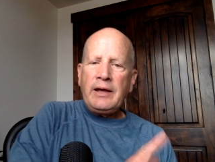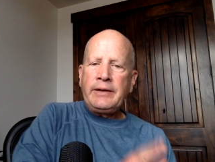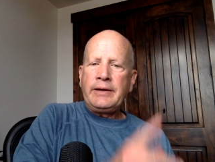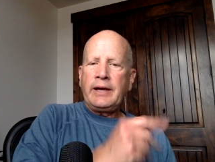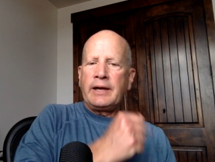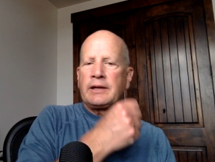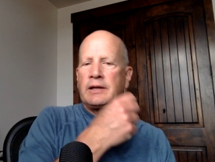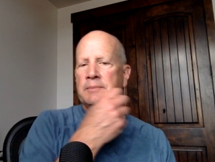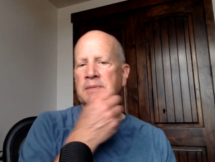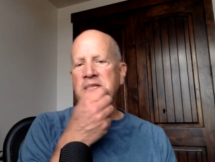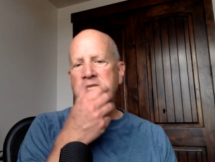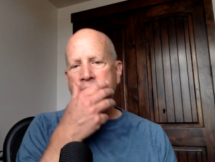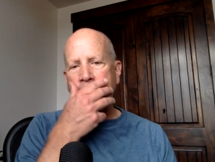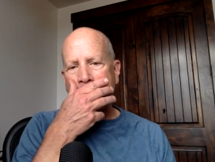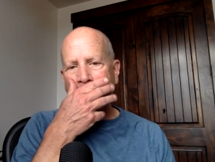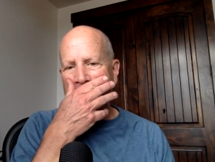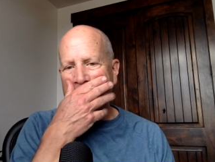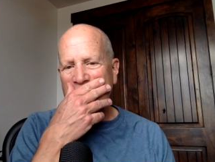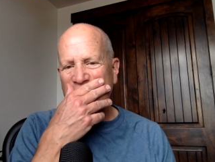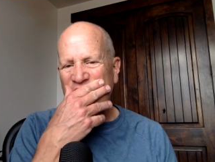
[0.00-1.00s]
and let me say
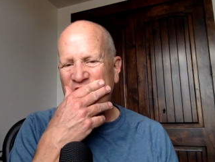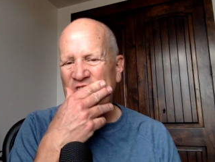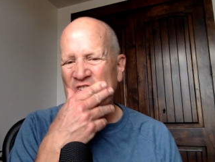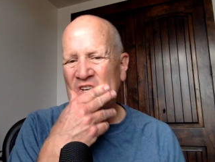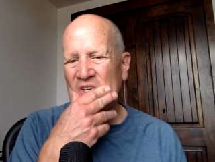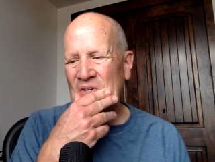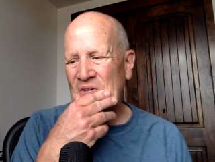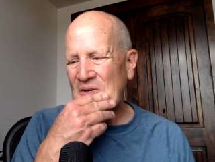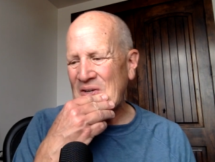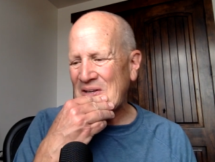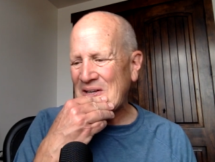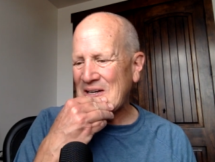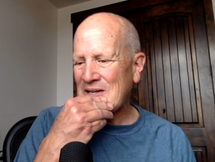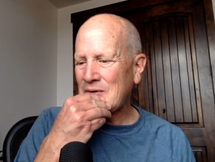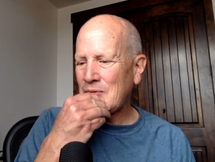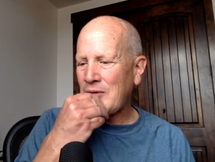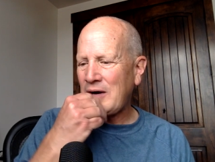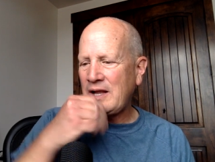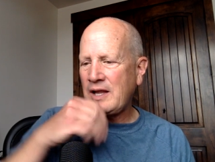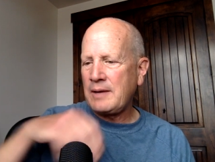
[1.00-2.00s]
this too,
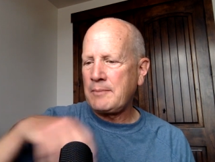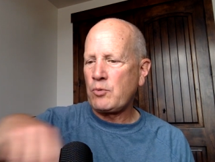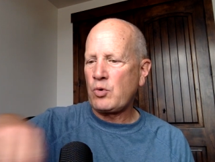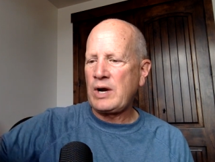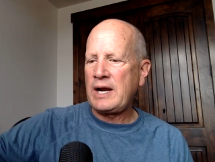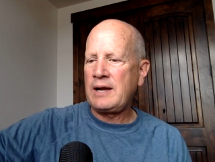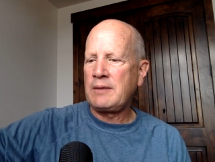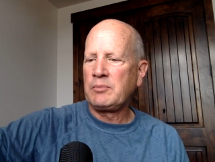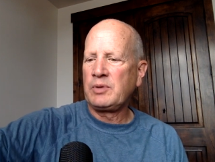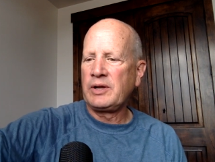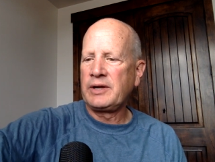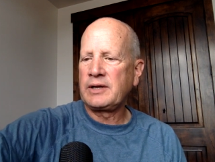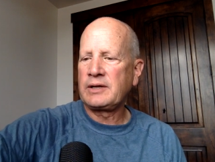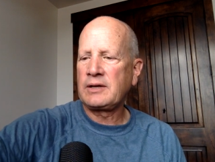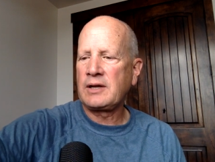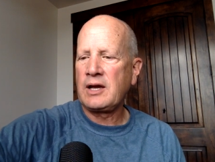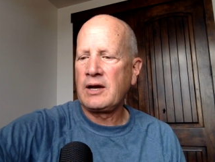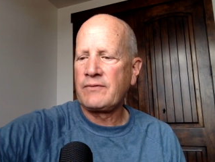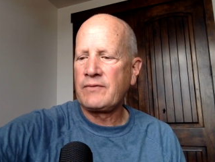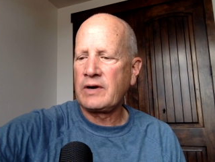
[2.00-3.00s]
while I'm
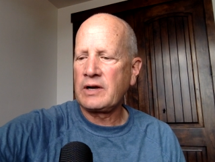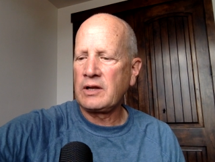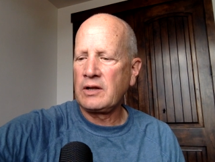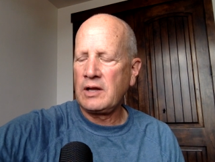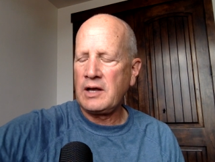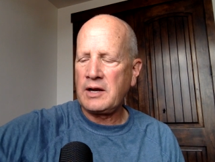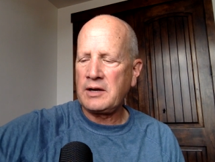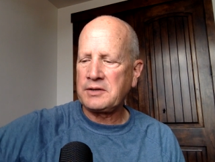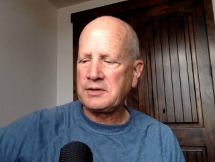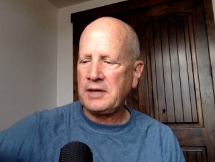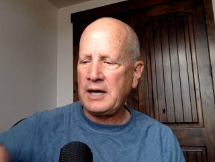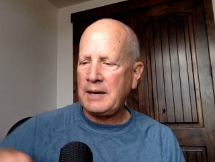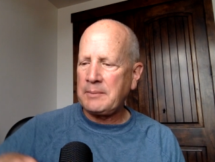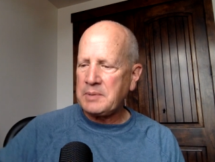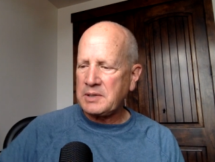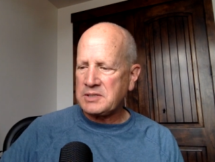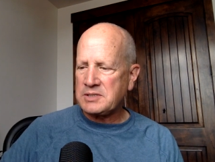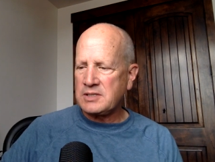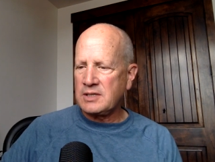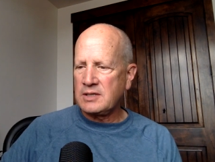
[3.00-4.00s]
rambling, covering a lot of
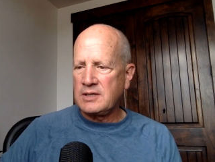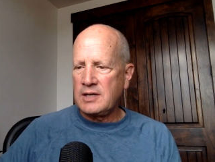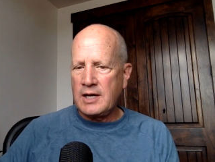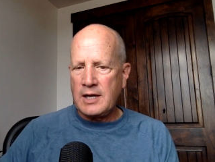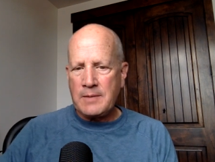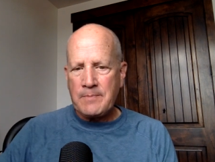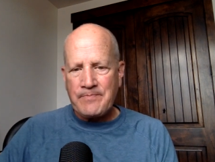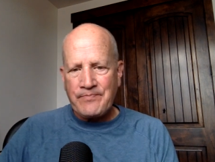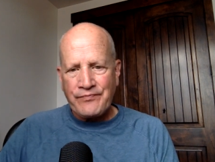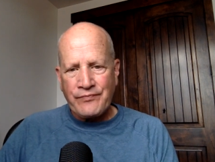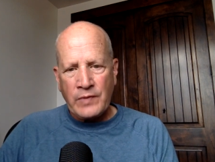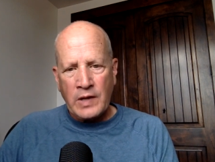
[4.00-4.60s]
topics today.